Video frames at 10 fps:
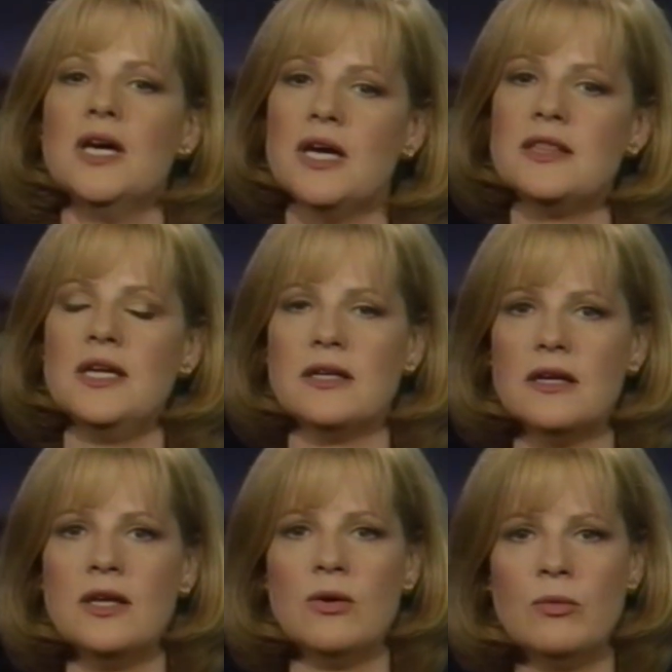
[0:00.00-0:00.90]
I think,
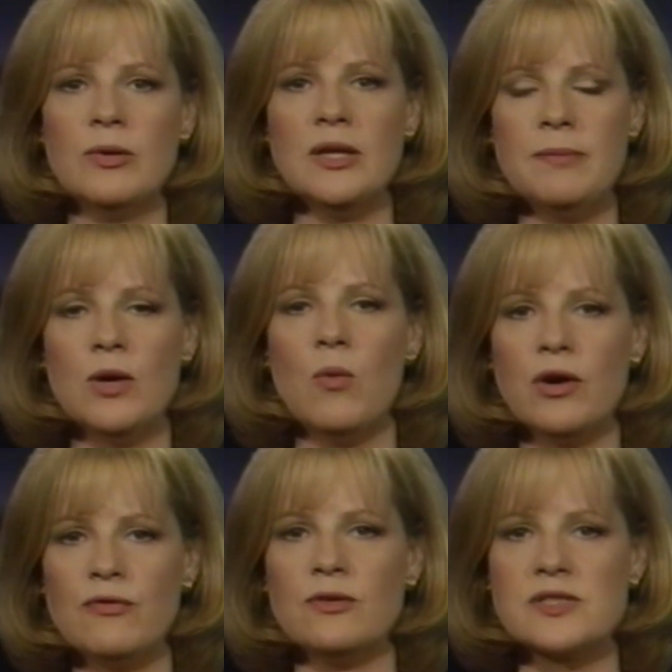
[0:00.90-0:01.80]
you know, it would really be a
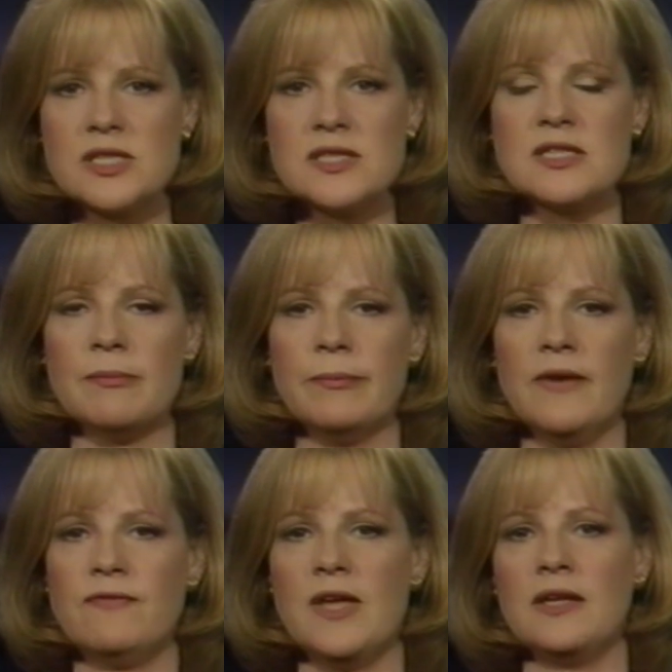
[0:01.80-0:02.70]
wonderful system
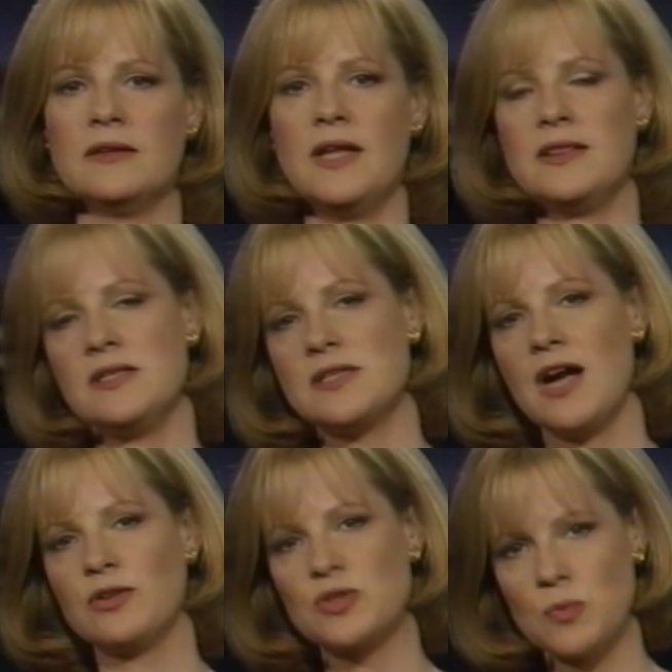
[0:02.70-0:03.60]
if they let these
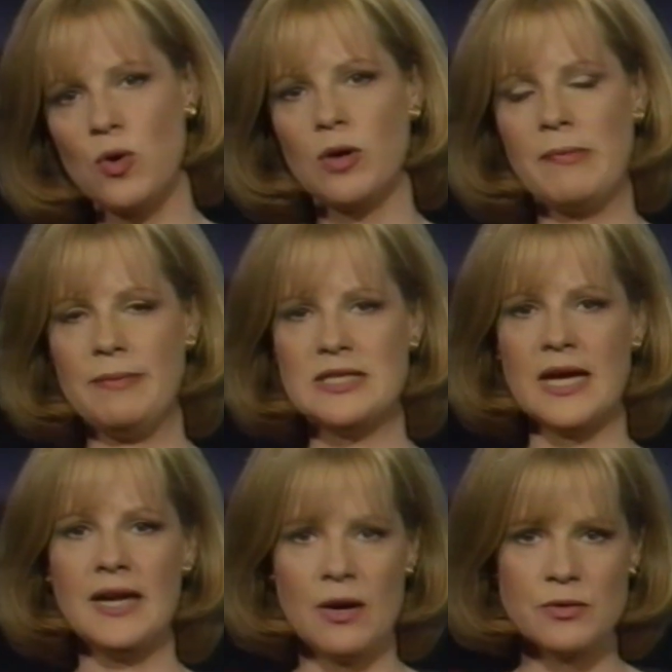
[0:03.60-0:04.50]
doctors work maybe
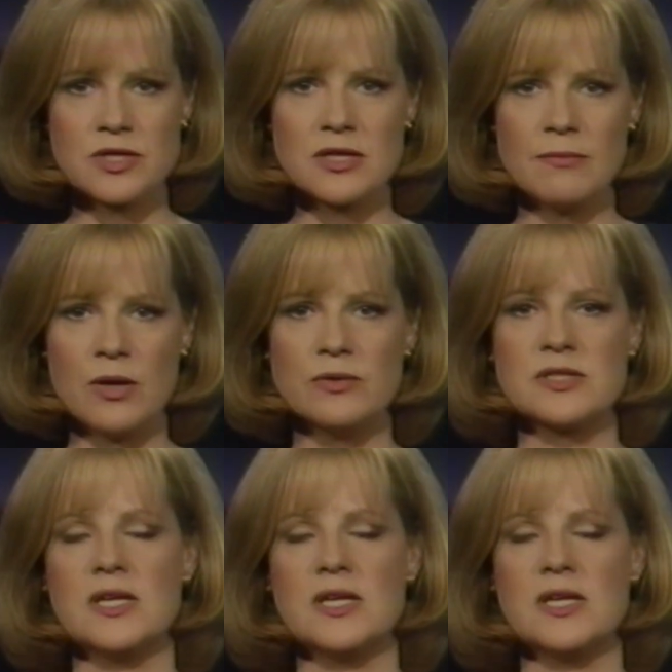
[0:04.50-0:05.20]
10 hours at the most.